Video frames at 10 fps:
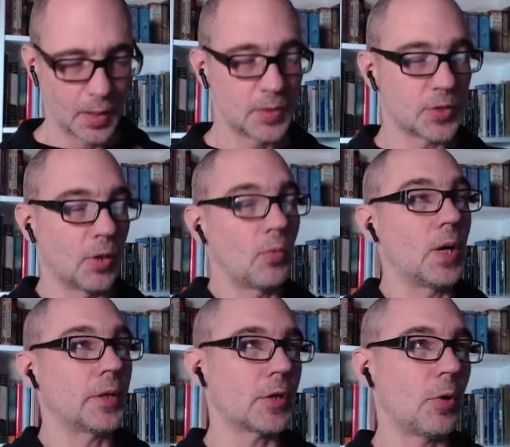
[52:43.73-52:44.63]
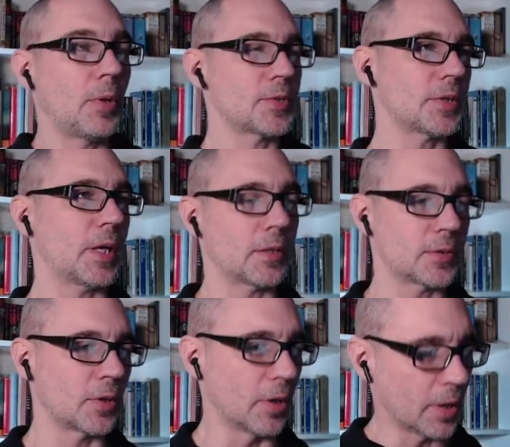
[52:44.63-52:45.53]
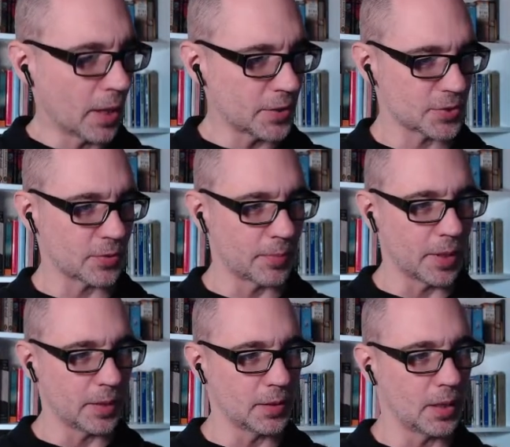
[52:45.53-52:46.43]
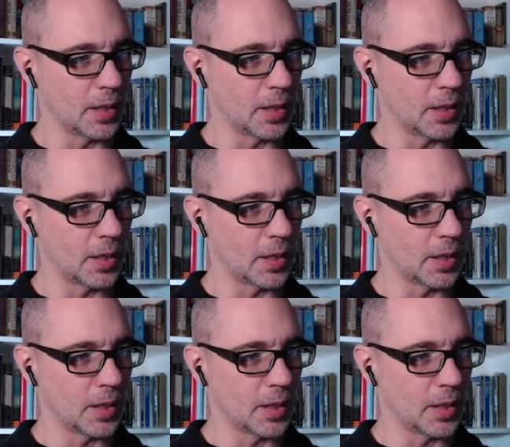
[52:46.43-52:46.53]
So while the Kobolds are taking the turn, I'll just remind.